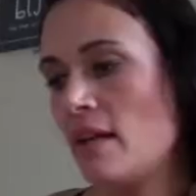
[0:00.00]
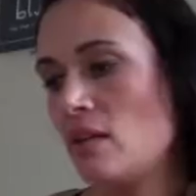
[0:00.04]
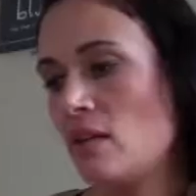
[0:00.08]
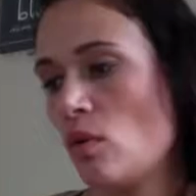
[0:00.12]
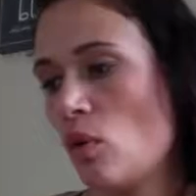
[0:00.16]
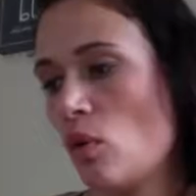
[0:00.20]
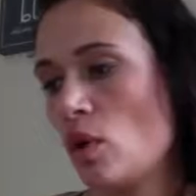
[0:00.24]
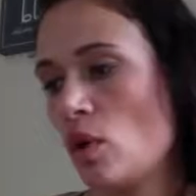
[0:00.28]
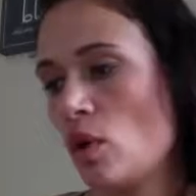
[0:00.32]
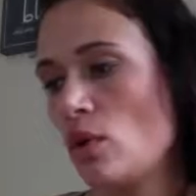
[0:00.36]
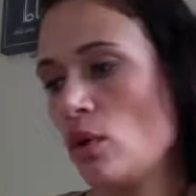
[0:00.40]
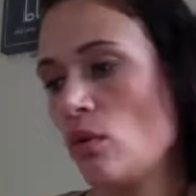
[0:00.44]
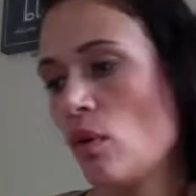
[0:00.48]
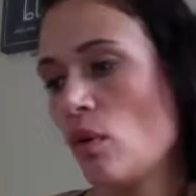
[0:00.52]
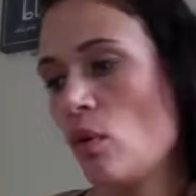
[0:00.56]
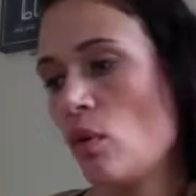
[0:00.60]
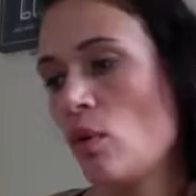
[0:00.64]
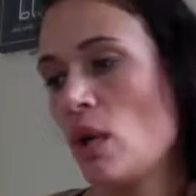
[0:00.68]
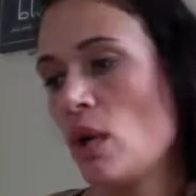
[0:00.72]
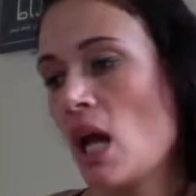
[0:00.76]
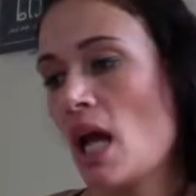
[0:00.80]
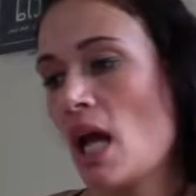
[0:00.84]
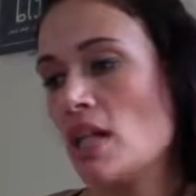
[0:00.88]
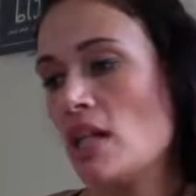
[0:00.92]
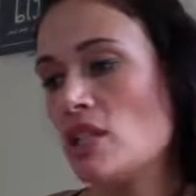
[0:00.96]
Or
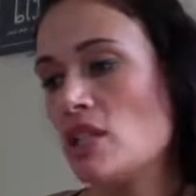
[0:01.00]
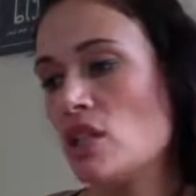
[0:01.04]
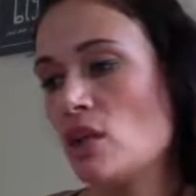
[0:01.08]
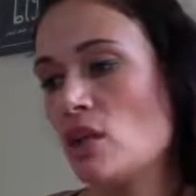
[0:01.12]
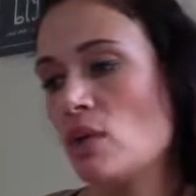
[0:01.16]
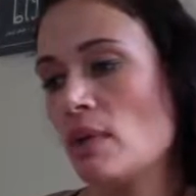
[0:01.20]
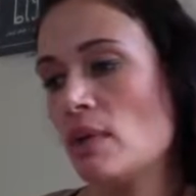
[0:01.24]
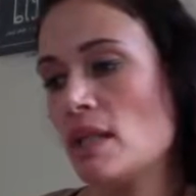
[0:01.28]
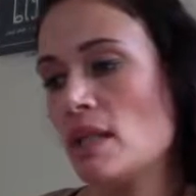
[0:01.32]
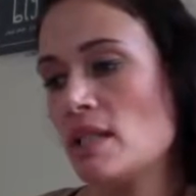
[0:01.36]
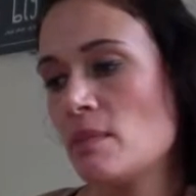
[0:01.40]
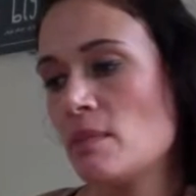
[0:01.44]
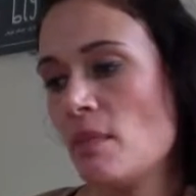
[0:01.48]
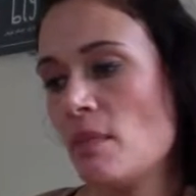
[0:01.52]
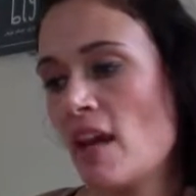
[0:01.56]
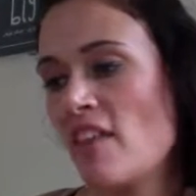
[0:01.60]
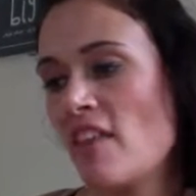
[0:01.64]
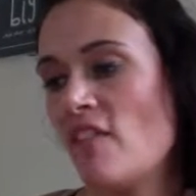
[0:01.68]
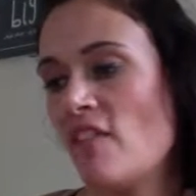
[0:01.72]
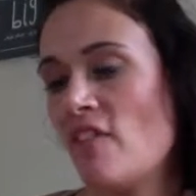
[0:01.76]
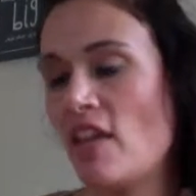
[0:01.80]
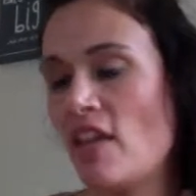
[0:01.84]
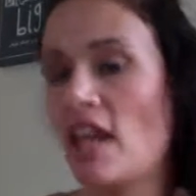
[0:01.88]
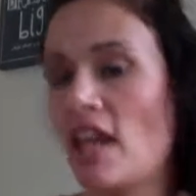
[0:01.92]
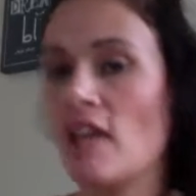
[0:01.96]
what I do is my
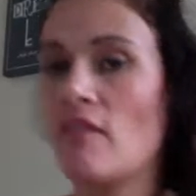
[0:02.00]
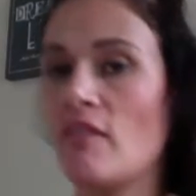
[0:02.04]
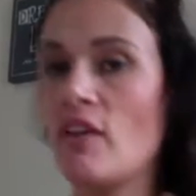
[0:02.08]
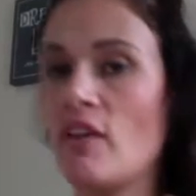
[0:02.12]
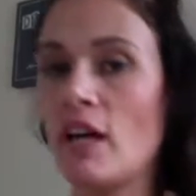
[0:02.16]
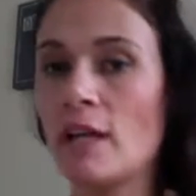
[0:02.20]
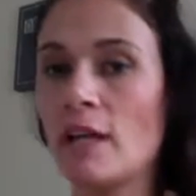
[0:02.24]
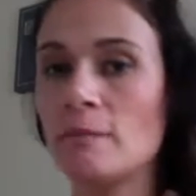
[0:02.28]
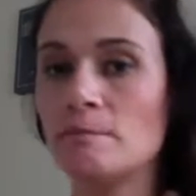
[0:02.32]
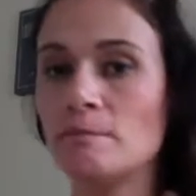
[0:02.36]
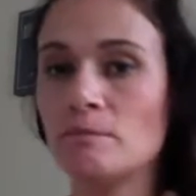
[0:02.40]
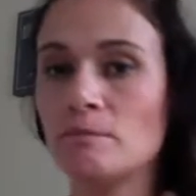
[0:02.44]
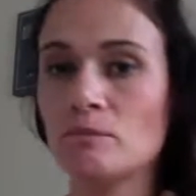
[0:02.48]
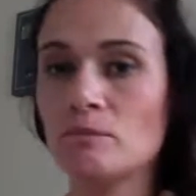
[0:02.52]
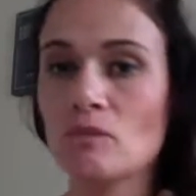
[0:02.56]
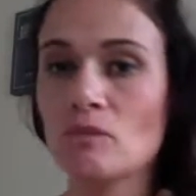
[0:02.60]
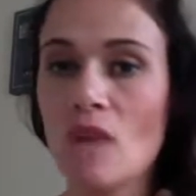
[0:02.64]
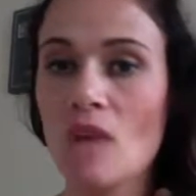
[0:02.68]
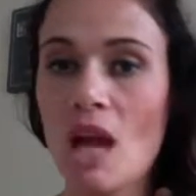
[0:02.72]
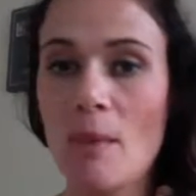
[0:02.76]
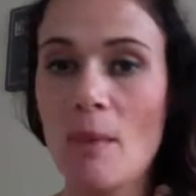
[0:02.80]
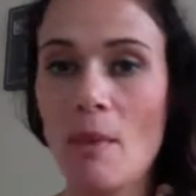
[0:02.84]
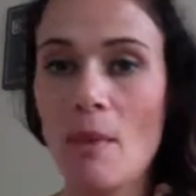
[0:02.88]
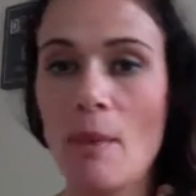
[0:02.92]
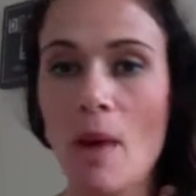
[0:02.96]
favorite,
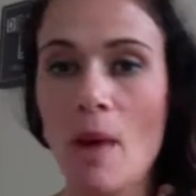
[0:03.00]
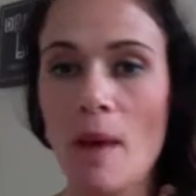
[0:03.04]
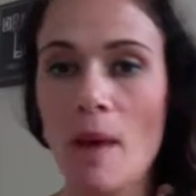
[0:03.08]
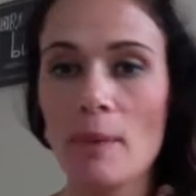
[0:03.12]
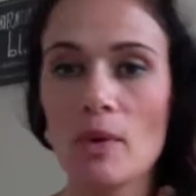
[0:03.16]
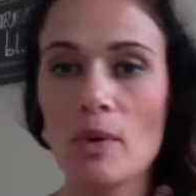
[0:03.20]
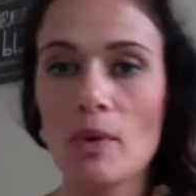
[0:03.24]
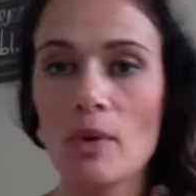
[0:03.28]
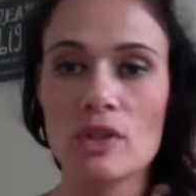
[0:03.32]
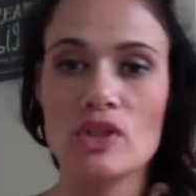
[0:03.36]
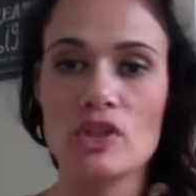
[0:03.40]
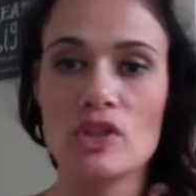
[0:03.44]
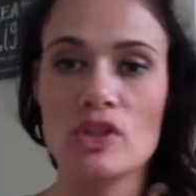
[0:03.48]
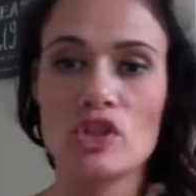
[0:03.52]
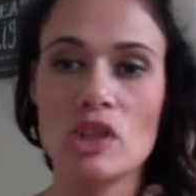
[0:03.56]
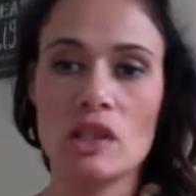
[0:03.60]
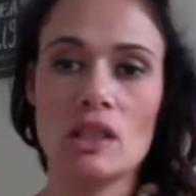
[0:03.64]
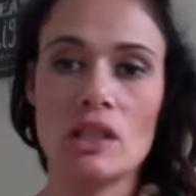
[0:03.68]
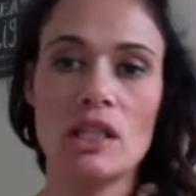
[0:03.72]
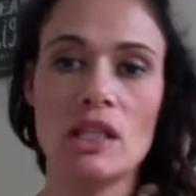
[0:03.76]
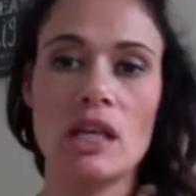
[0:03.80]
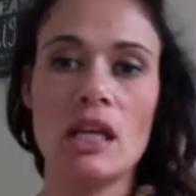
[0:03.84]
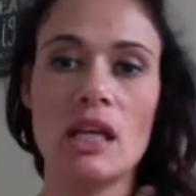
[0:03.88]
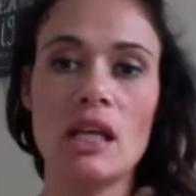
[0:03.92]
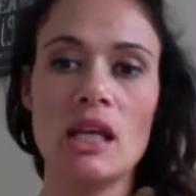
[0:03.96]
I'm a popcorn
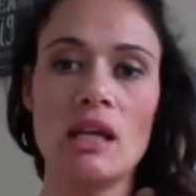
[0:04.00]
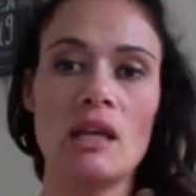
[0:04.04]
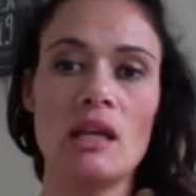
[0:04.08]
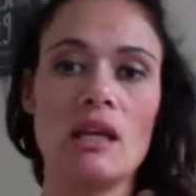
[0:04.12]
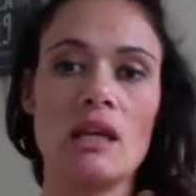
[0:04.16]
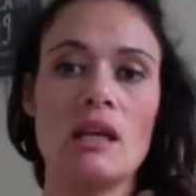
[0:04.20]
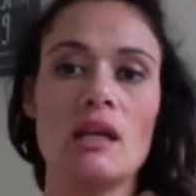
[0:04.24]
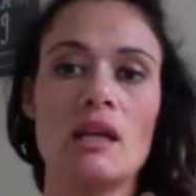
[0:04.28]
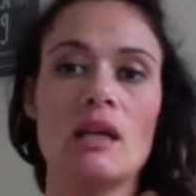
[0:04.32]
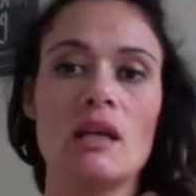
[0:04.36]
junkie.